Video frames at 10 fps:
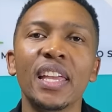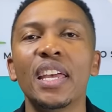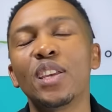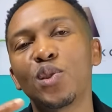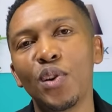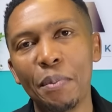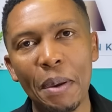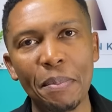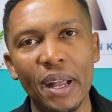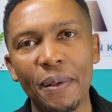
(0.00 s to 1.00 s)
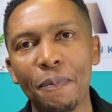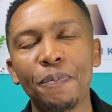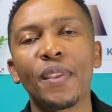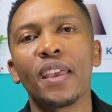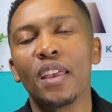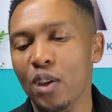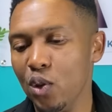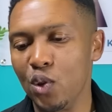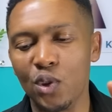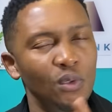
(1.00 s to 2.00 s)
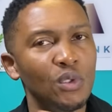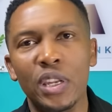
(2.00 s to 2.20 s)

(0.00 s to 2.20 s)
So remember, You need